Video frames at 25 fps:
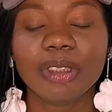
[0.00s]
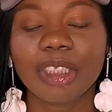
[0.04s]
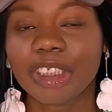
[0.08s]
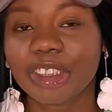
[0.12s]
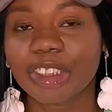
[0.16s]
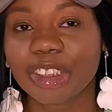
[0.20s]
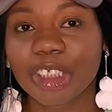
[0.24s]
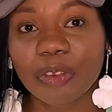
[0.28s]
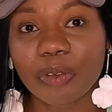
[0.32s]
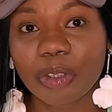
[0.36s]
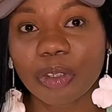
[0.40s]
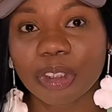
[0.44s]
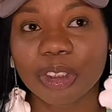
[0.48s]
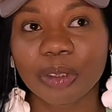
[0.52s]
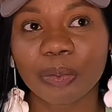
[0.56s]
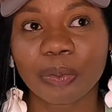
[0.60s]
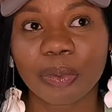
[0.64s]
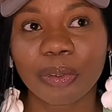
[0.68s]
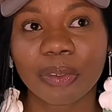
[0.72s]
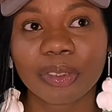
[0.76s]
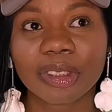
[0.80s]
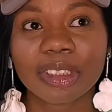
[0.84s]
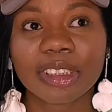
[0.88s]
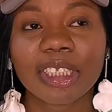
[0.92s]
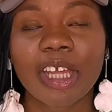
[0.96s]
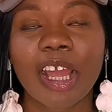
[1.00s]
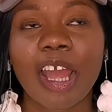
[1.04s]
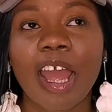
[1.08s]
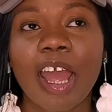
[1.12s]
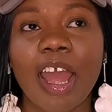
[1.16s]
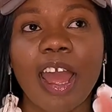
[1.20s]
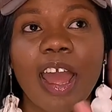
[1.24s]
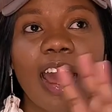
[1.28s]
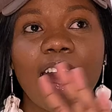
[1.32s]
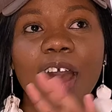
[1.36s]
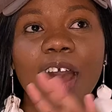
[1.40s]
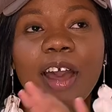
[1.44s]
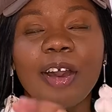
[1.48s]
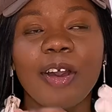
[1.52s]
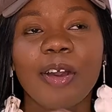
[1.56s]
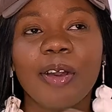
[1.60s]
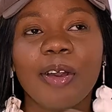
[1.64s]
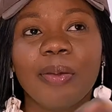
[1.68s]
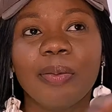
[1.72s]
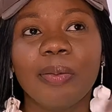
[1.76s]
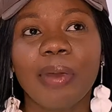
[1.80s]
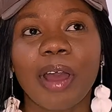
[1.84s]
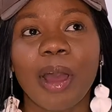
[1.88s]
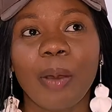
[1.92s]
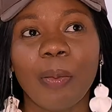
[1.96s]
He shared what he bought
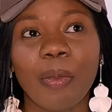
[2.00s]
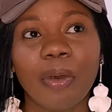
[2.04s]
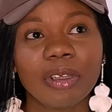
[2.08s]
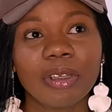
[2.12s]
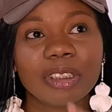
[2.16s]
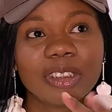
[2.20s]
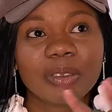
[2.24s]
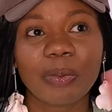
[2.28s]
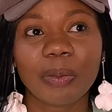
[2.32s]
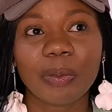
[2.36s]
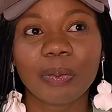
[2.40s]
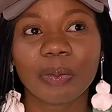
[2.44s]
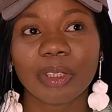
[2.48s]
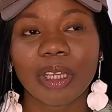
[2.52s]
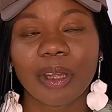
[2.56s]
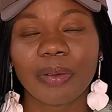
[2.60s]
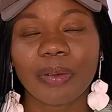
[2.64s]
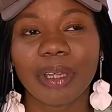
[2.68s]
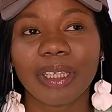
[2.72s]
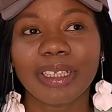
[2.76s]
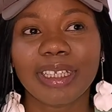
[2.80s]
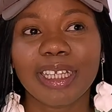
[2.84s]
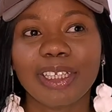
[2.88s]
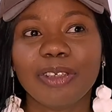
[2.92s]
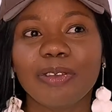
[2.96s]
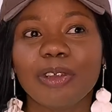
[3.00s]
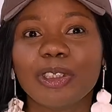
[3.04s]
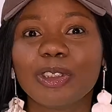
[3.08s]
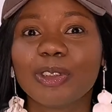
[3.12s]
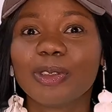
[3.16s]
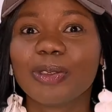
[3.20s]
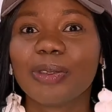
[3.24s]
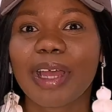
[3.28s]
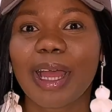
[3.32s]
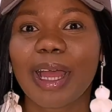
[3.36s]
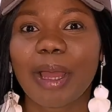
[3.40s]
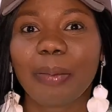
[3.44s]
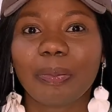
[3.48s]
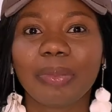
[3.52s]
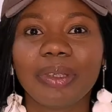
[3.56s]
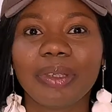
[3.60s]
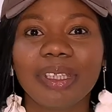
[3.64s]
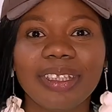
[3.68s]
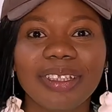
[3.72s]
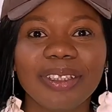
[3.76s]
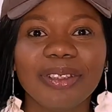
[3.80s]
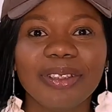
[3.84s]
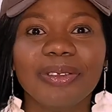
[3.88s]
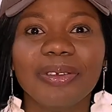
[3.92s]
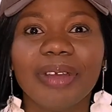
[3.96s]
um, amongst people that were there. They were so happy,
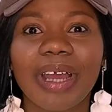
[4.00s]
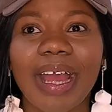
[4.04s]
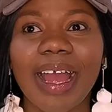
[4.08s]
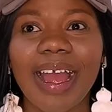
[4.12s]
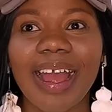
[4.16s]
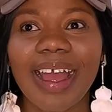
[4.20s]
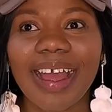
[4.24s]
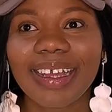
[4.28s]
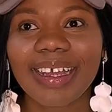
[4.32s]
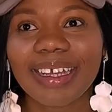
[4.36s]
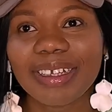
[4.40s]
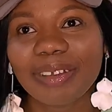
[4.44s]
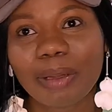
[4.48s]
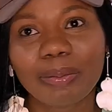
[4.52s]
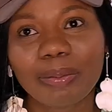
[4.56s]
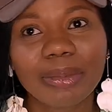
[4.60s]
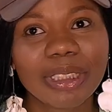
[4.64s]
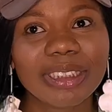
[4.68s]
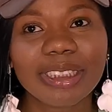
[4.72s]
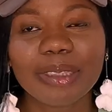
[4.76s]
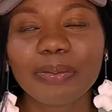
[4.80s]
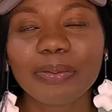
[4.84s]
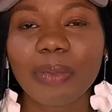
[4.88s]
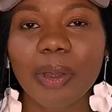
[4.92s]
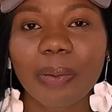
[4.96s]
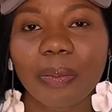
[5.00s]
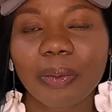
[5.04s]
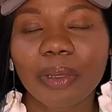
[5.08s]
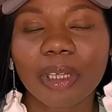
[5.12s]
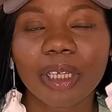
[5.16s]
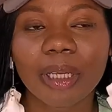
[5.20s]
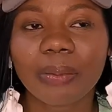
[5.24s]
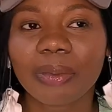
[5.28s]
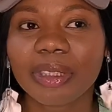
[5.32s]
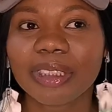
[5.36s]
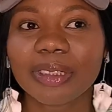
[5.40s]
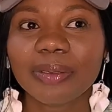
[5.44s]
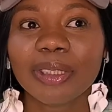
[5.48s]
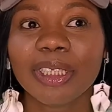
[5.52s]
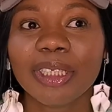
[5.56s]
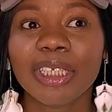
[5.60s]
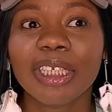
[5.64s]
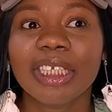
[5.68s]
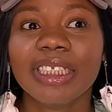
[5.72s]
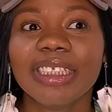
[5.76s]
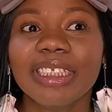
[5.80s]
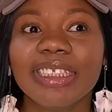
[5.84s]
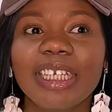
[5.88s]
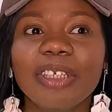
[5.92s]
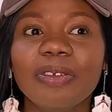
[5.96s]
you know, Hi, I'm eating popcorn, I'm eating.
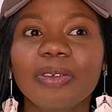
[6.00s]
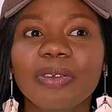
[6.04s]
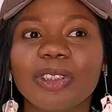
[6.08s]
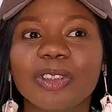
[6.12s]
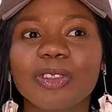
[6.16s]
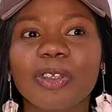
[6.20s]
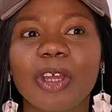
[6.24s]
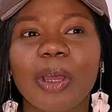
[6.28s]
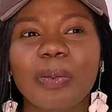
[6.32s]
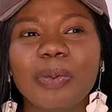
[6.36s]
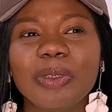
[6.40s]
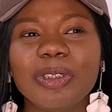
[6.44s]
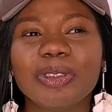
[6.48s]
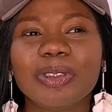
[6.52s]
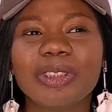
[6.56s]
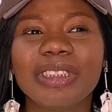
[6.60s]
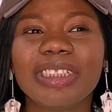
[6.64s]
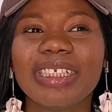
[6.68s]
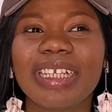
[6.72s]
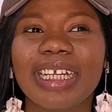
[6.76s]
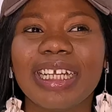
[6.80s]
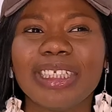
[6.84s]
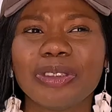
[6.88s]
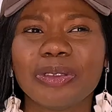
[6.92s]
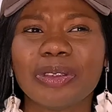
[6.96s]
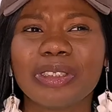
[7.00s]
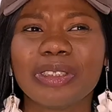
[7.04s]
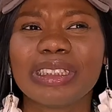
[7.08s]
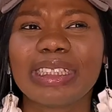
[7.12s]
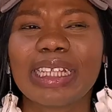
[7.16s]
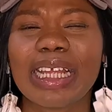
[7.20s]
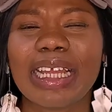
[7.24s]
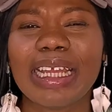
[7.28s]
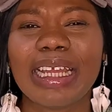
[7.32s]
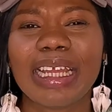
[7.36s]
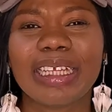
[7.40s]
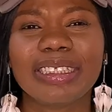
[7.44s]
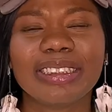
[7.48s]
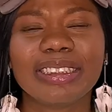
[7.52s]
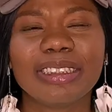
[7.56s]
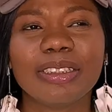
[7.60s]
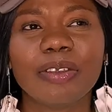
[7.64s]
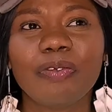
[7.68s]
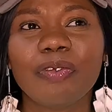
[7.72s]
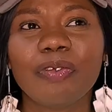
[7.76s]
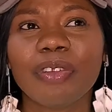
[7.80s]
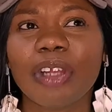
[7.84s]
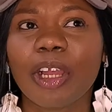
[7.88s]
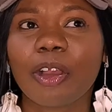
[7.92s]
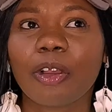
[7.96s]
The lady was so happy. She said that she was tired. She
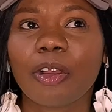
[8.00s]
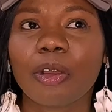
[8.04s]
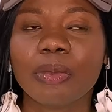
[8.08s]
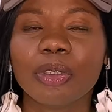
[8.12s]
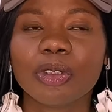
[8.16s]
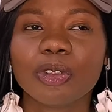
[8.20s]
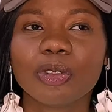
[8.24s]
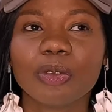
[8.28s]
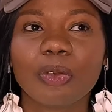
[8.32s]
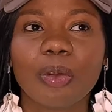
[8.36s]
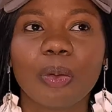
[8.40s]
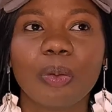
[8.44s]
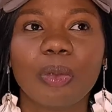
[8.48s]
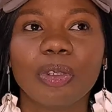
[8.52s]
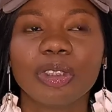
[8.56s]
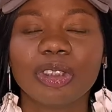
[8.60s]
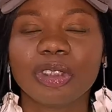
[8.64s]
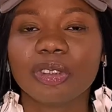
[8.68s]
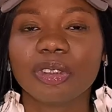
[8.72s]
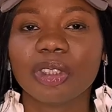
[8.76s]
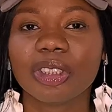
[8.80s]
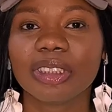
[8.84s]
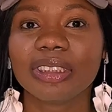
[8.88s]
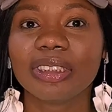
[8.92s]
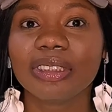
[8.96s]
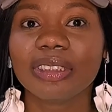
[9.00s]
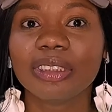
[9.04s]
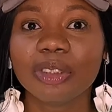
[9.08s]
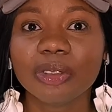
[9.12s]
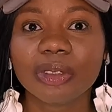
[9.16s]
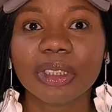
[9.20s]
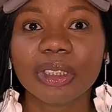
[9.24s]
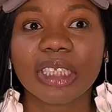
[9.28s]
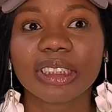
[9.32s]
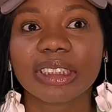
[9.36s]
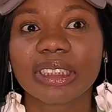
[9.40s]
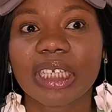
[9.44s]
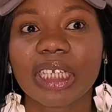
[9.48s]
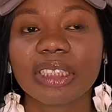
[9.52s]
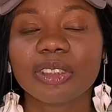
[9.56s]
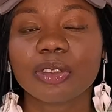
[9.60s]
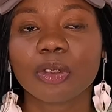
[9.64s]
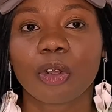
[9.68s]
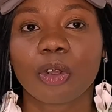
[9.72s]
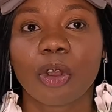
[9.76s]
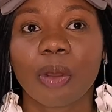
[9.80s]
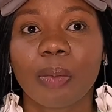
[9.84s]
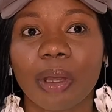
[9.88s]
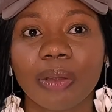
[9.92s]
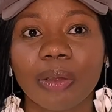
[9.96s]
didn't feel like coming to work, but she just knew that she had
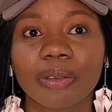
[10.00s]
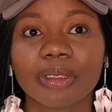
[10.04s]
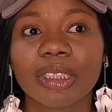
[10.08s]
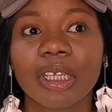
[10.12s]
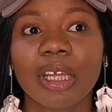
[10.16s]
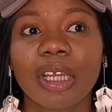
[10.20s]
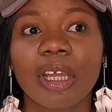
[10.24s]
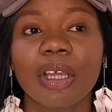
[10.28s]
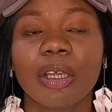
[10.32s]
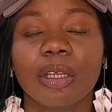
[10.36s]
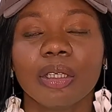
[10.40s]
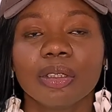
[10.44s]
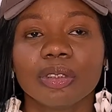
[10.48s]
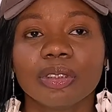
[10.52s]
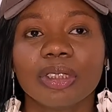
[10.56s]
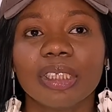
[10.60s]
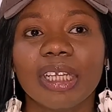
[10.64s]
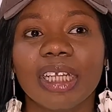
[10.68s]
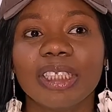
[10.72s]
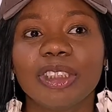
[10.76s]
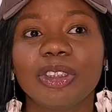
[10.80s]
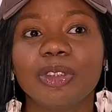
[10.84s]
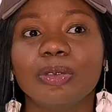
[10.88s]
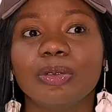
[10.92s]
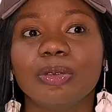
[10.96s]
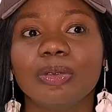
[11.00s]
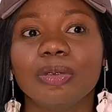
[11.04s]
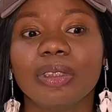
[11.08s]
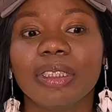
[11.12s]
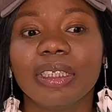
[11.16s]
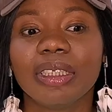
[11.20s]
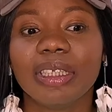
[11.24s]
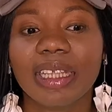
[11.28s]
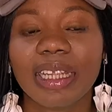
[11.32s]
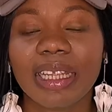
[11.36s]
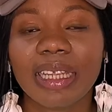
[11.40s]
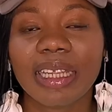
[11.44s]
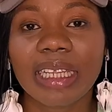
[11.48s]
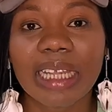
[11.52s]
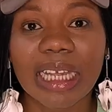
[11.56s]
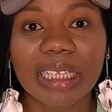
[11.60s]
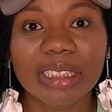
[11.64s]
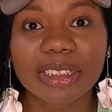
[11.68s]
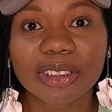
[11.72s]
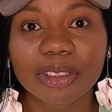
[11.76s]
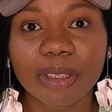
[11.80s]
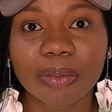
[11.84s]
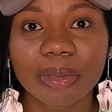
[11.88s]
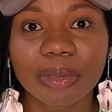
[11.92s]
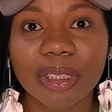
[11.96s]
to come out so that she would
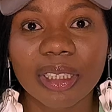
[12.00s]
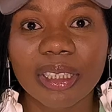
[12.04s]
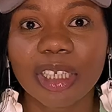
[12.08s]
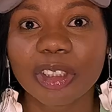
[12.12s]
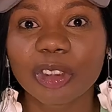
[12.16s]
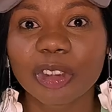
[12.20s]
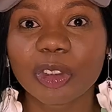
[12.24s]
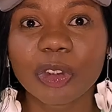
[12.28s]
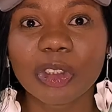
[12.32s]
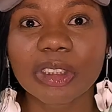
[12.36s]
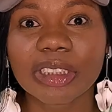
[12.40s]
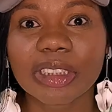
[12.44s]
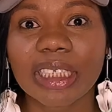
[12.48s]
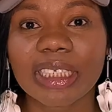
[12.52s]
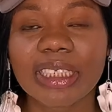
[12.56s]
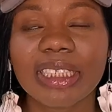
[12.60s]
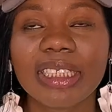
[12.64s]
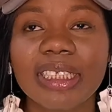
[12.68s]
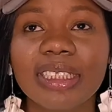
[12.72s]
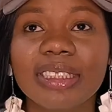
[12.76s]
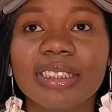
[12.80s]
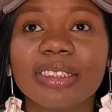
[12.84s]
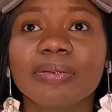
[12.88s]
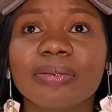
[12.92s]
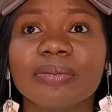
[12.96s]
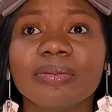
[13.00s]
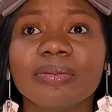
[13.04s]
get something that she use and eat.